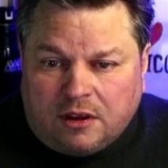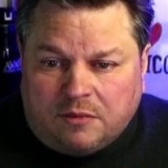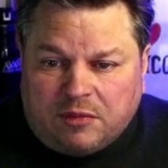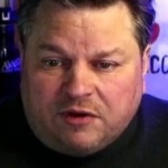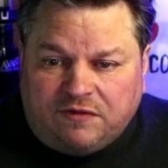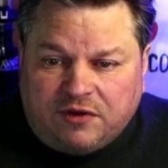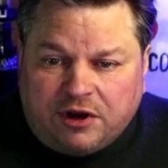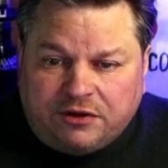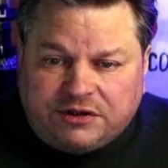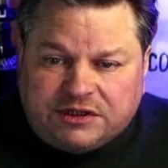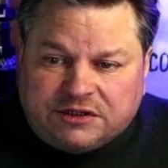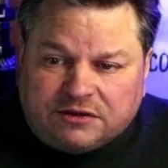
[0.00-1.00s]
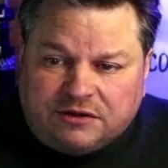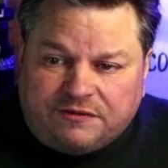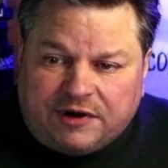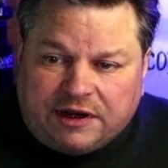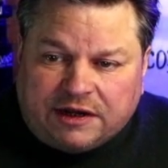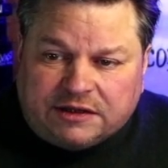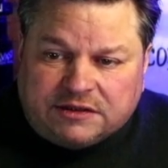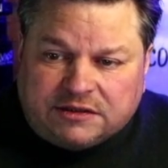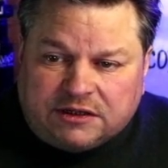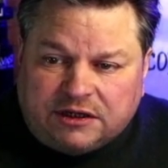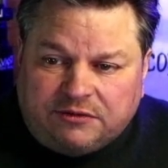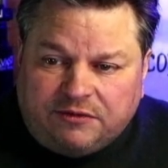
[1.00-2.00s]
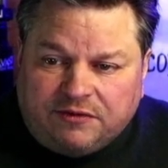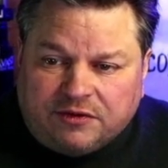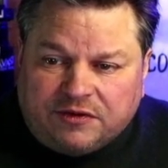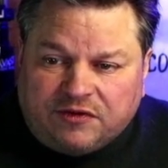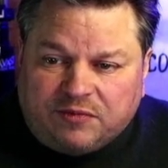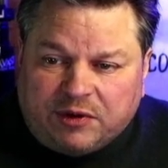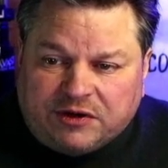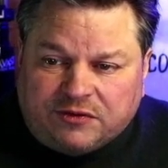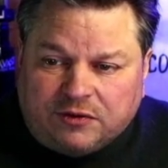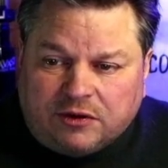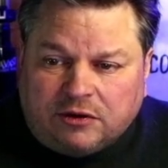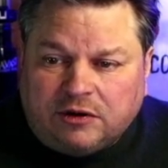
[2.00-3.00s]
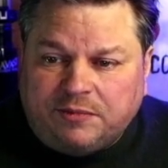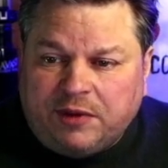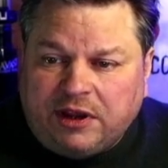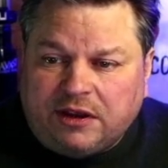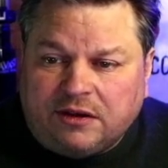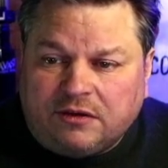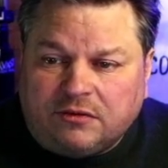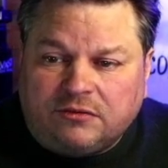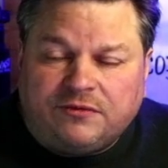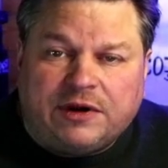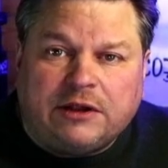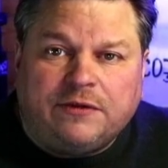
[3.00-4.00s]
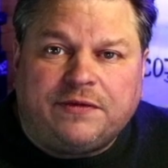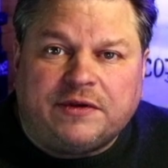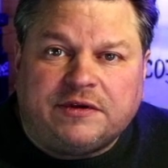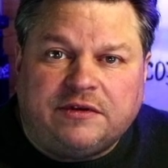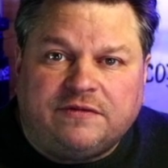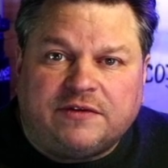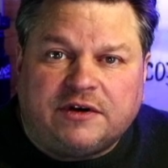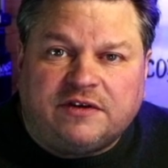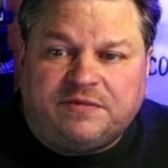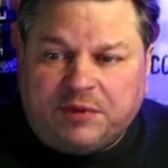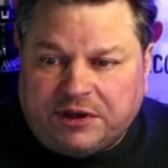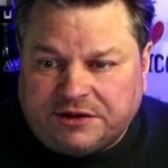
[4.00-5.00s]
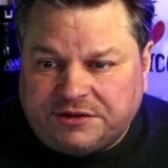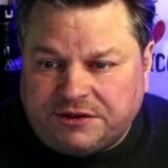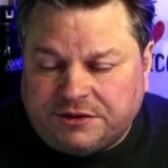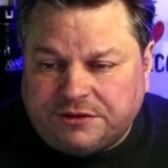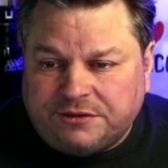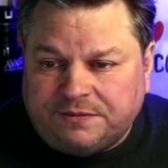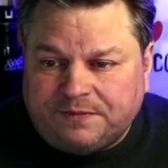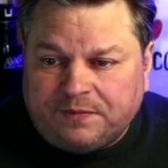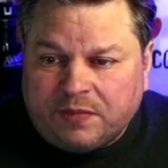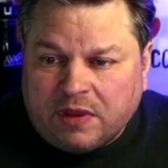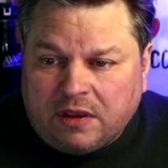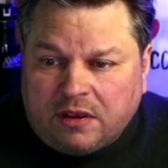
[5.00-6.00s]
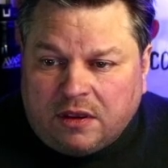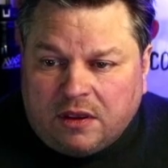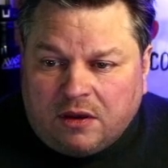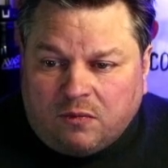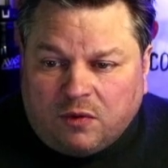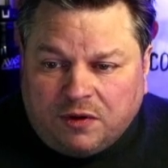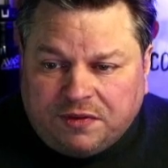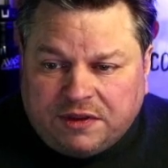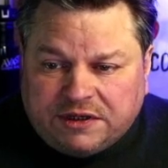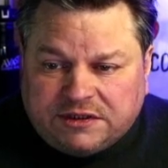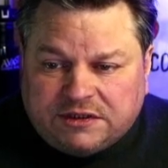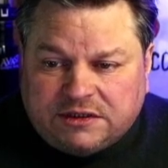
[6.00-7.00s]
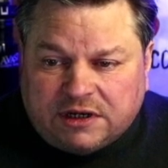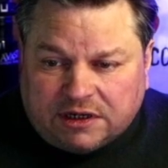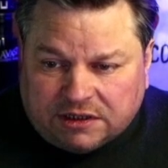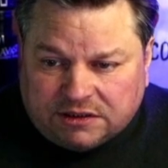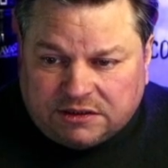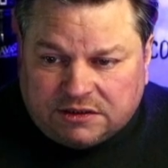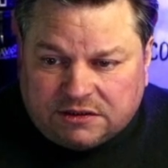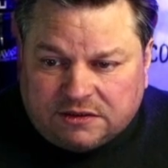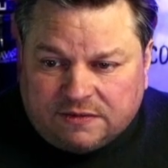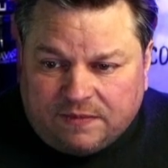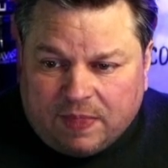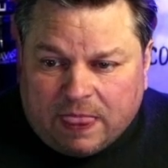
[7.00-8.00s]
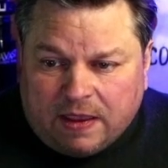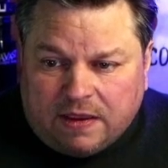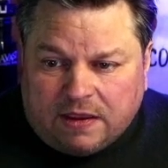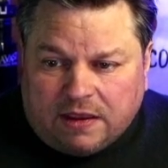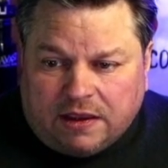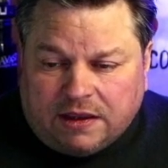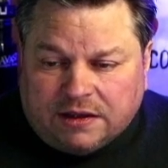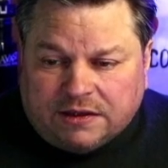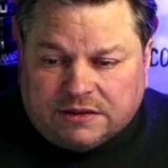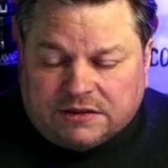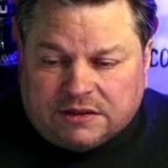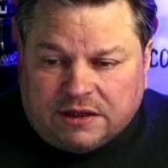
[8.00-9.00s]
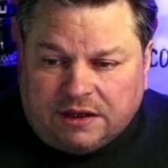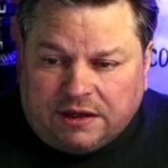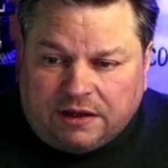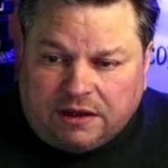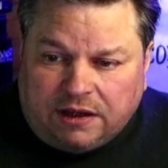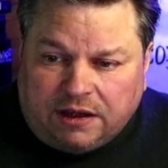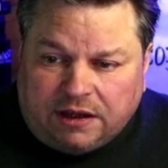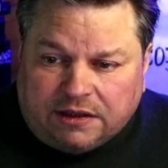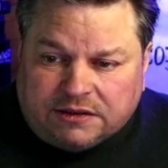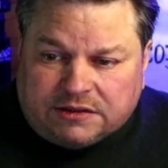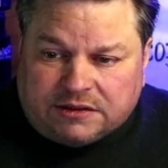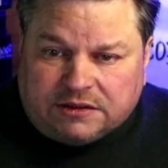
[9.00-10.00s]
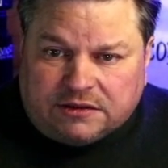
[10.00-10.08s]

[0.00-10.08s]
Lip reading: But if you notice on the right hand side, we've got this special column here called rel 35 PSU. What this does is it